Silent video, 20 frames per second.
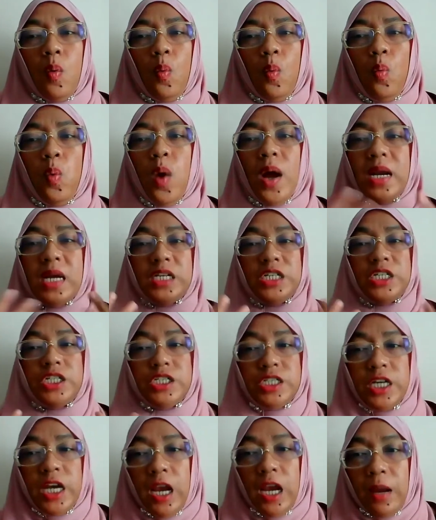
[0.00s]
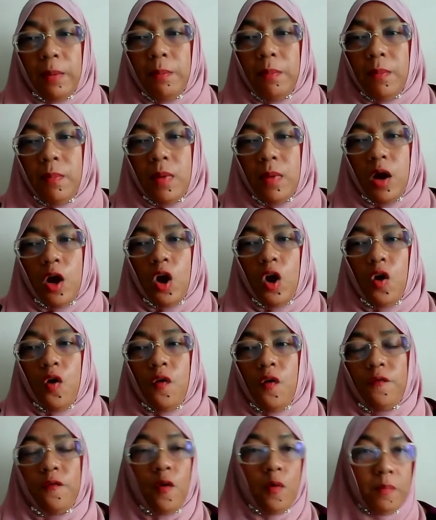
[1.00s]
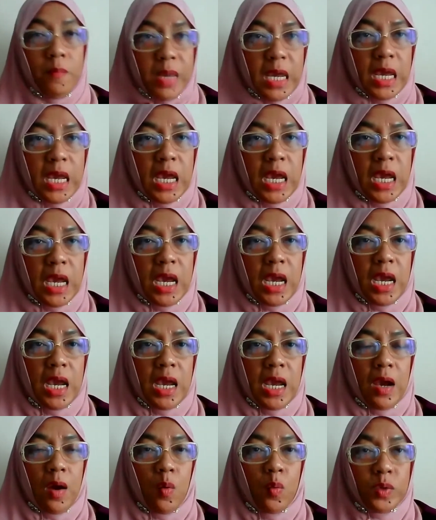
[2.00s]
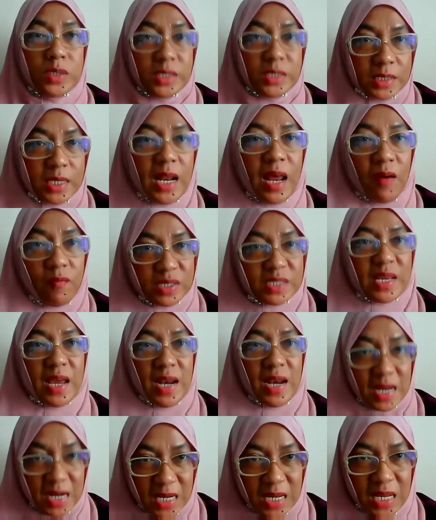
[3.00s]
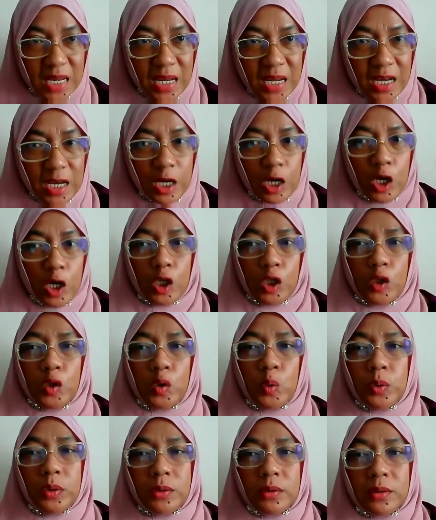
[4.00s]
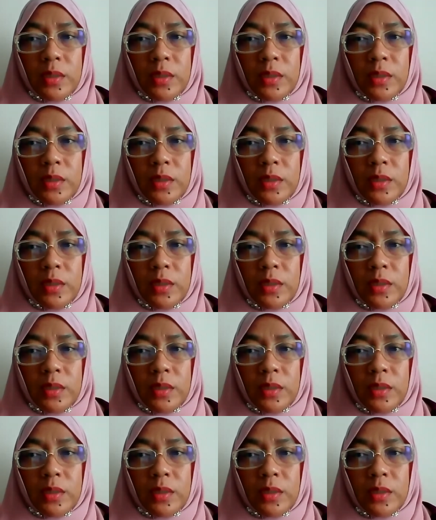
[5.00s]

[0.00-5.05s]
What a shame for me, who still have a salary, to